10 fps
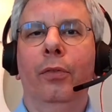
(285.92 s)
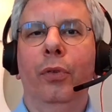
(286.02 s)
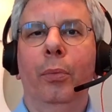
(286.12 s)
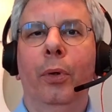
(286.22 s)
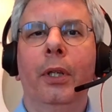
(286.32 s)

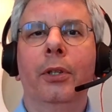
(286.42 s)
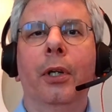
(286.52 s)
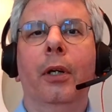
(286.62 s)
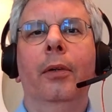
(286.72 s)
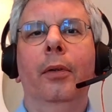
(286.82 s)
For
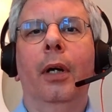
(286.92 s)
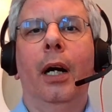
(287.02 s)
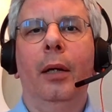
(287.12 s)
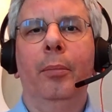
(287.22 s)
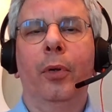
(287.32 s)
Morningstar,
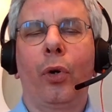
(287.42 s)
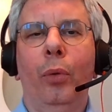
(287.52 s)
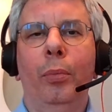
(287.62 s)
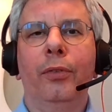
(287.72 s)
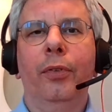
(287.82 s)
I'm
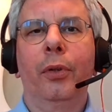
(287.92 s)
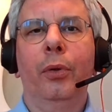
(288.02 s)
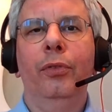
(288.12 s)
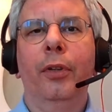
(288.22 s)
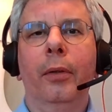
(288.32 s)
Robert van
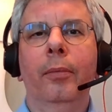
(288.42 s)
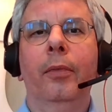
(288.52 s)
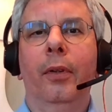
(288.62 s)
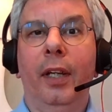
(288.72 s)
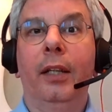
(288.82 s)
den Oever.
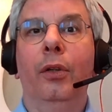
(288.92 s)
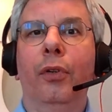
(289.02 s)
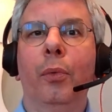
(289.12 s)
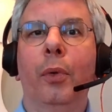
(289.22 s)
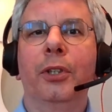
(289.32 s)
Thank you
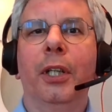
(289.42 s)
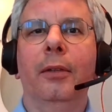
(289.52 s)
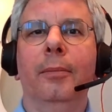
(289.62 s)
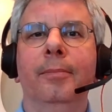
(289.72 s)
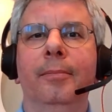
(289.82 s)
for watching.